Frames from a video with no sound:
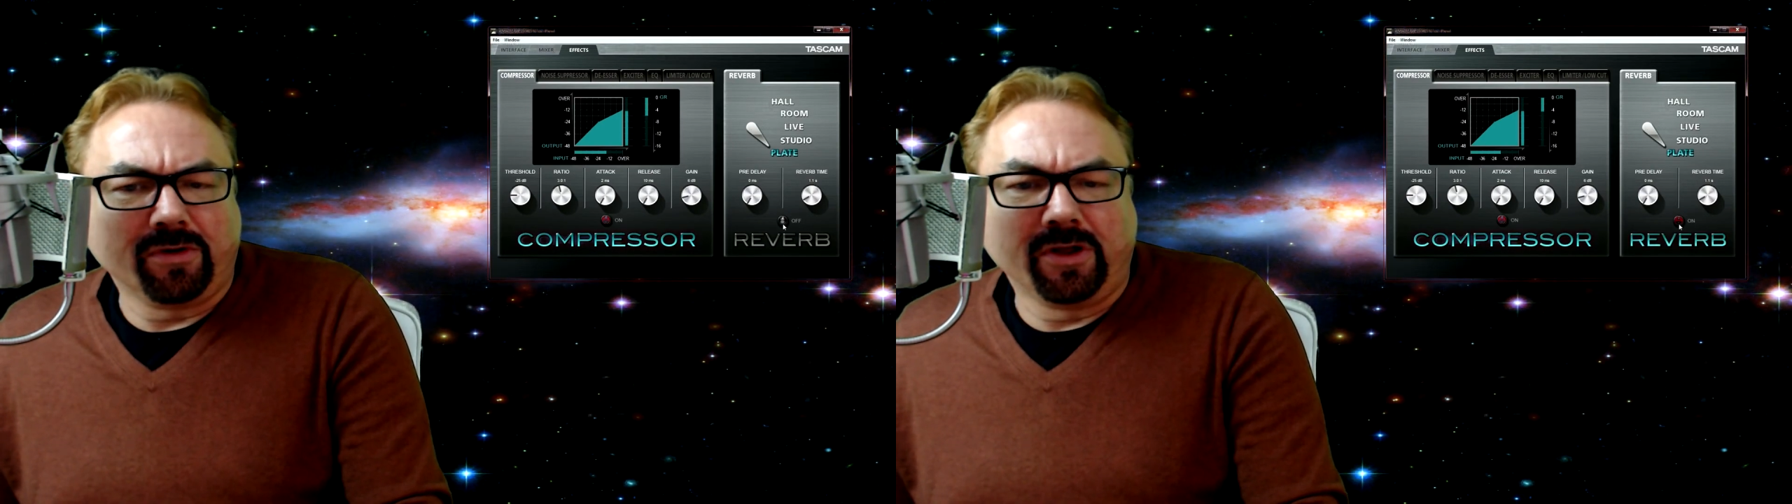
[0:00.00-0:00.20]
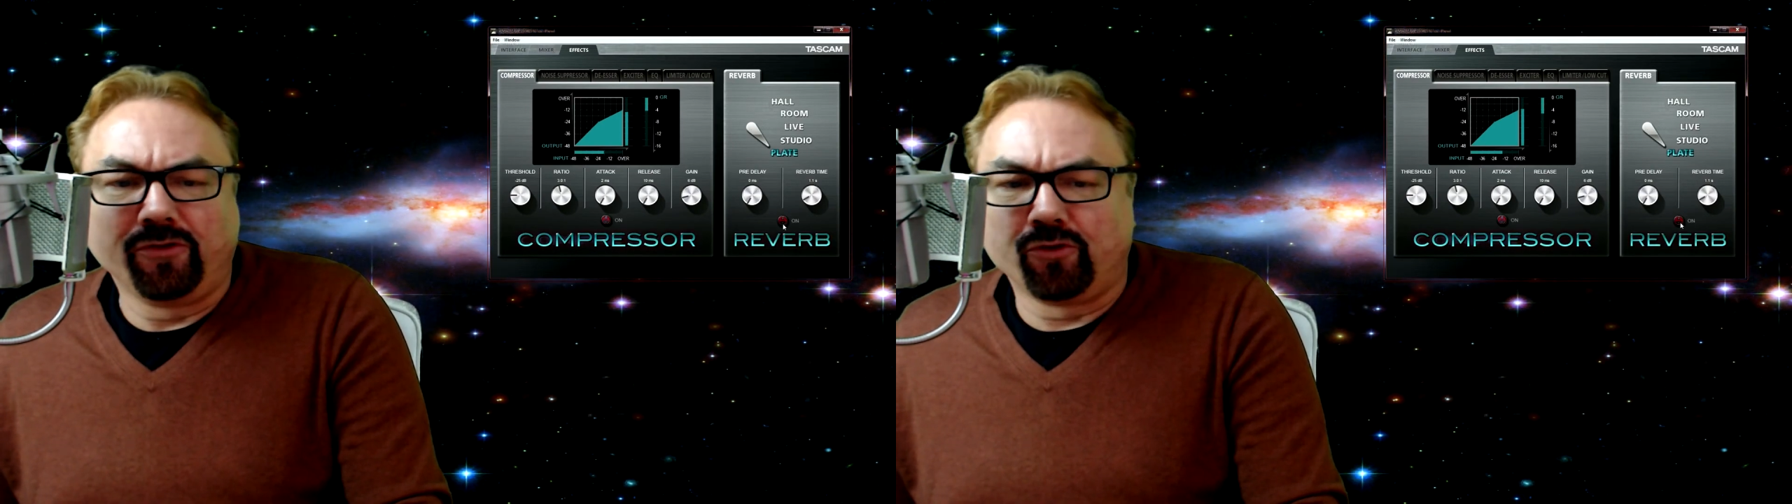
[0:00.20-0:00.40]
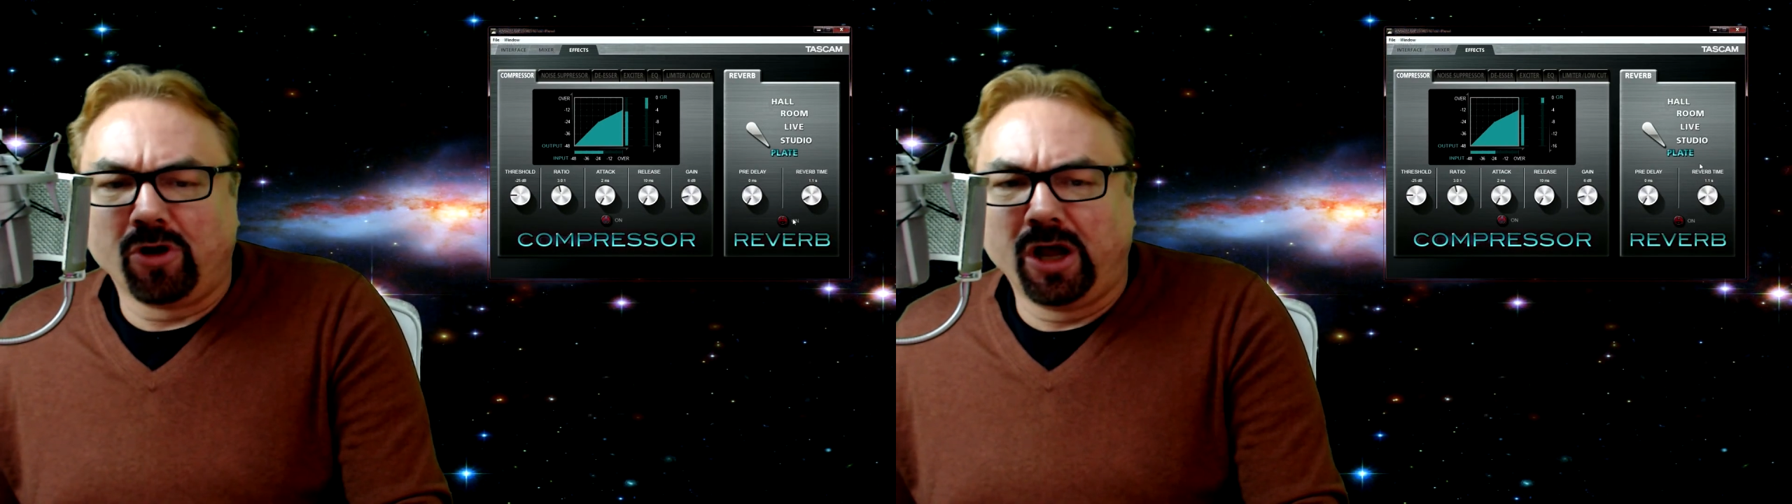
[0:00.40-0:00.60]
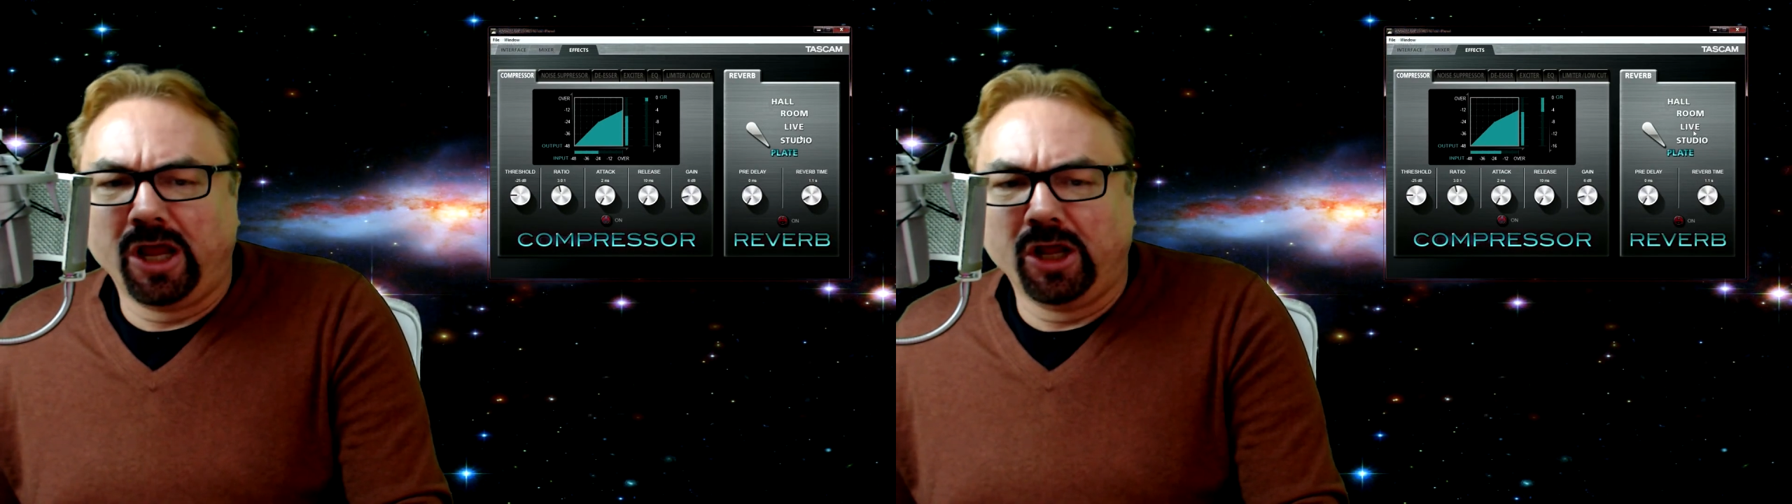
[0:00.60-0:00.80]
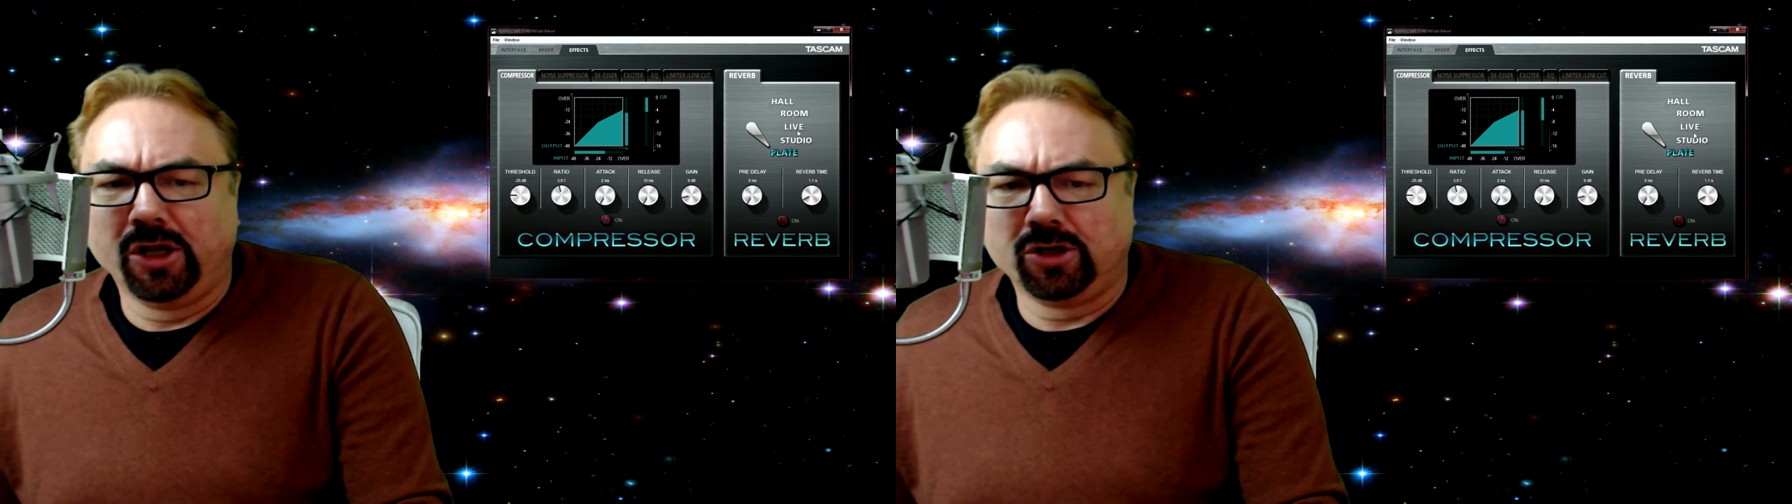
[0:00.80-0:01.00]
Let's try
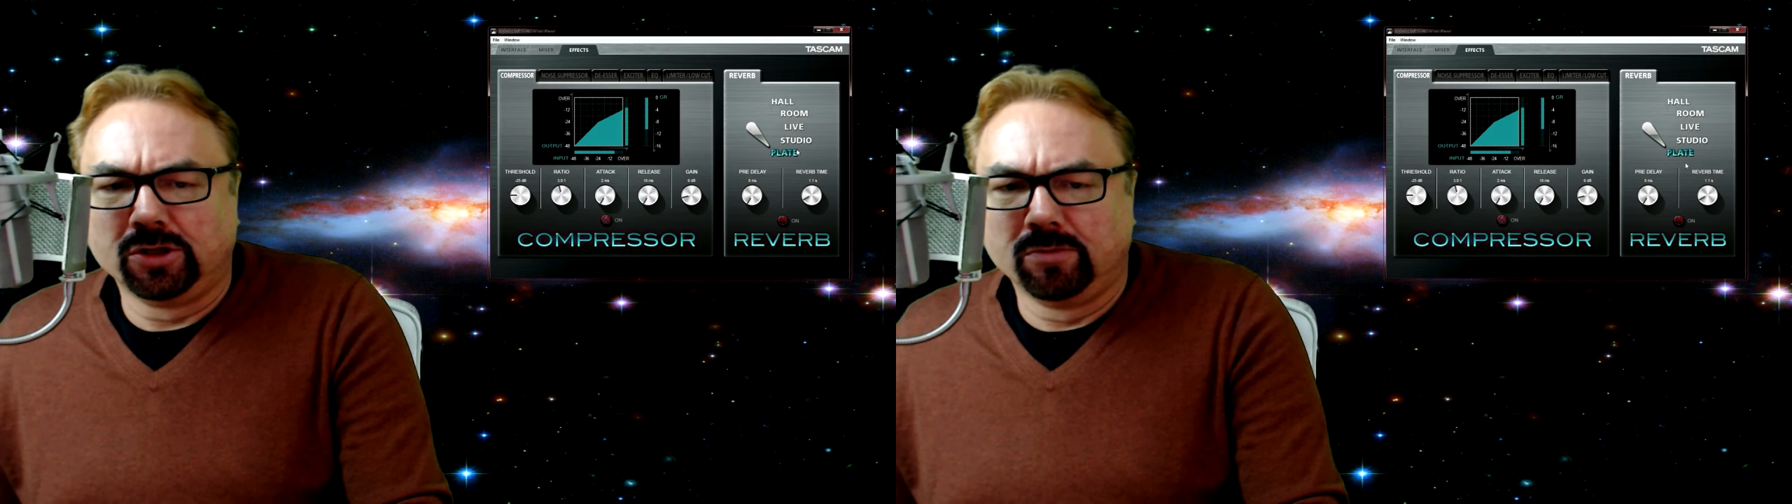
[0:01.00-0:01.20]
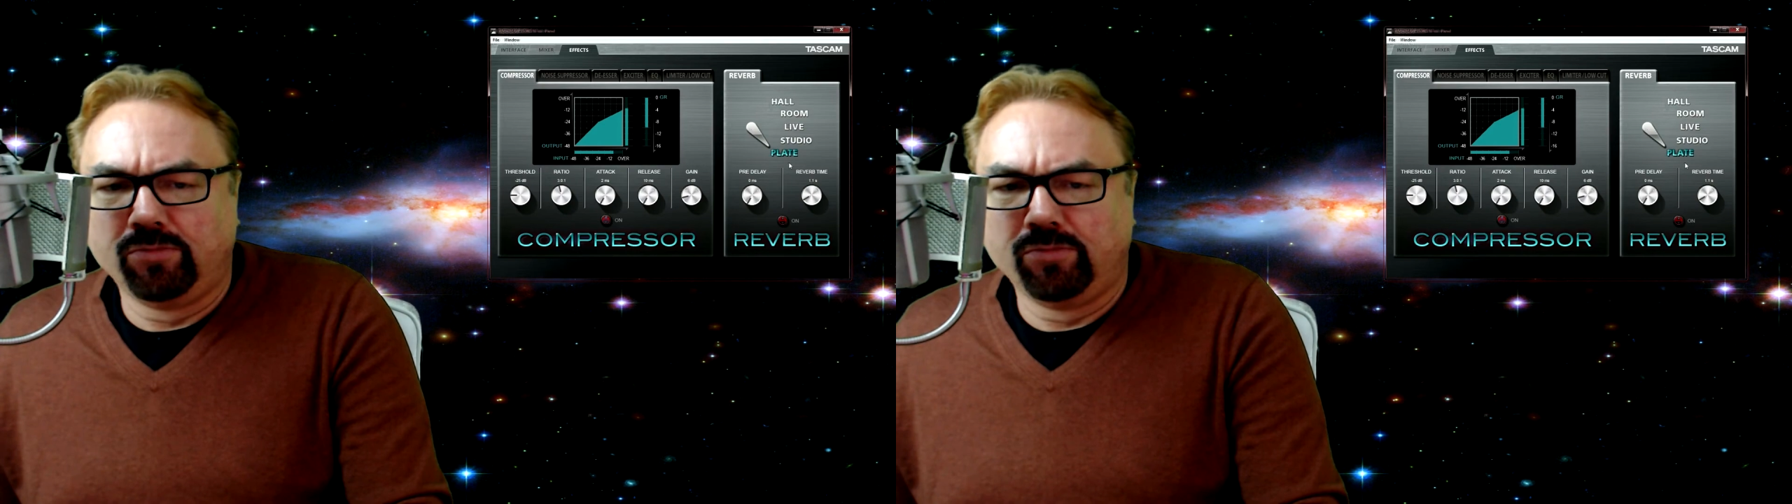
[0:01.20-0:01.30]
it.